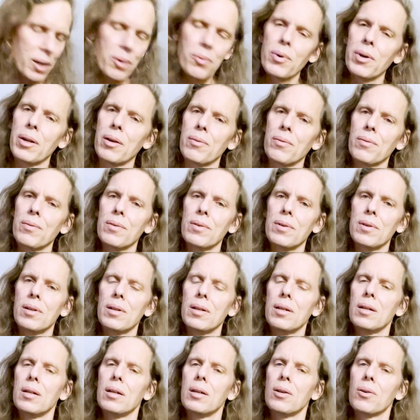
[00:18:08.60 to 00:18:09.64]
when
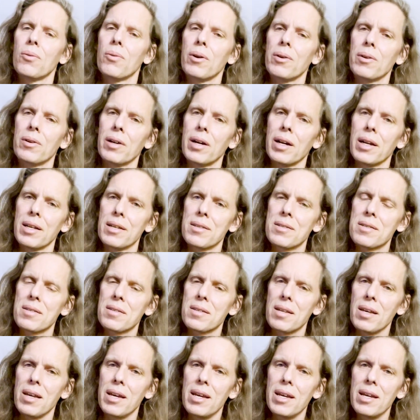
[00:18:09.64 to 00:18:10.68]
we're on a
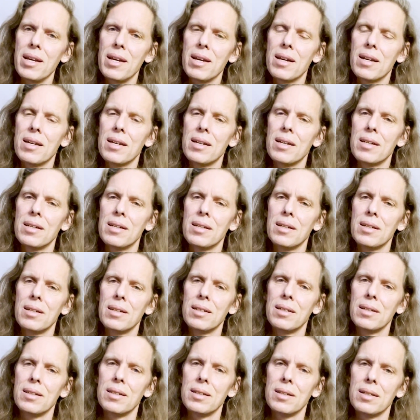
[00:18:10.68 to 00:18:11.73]
C,
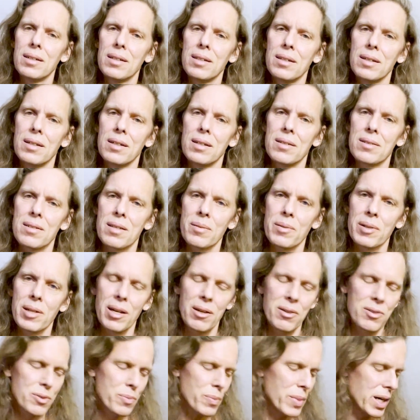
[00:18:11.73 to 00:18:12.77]

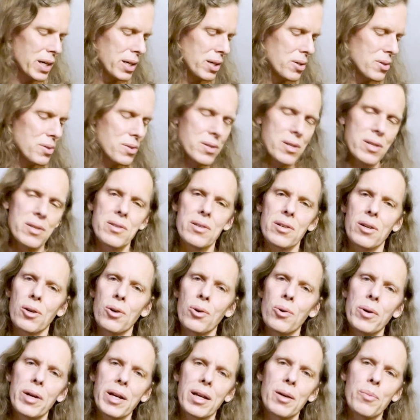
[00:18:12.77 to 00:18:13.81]
sometimes I might use just a
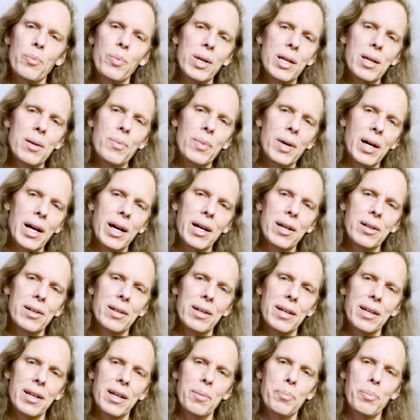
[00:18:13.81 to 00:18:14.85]
quick B minor
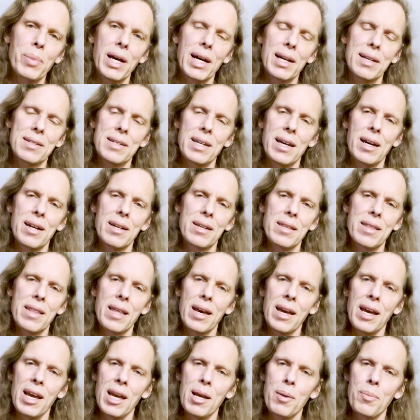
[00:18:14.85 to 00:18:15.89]
to get back down to the
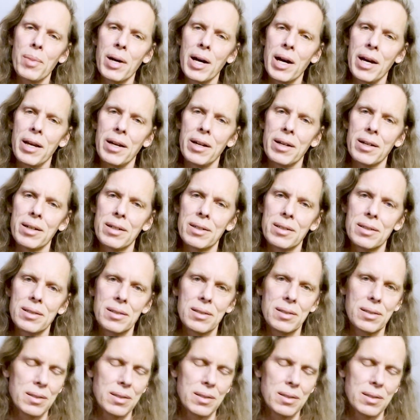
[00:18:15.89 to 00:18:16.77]
A minor.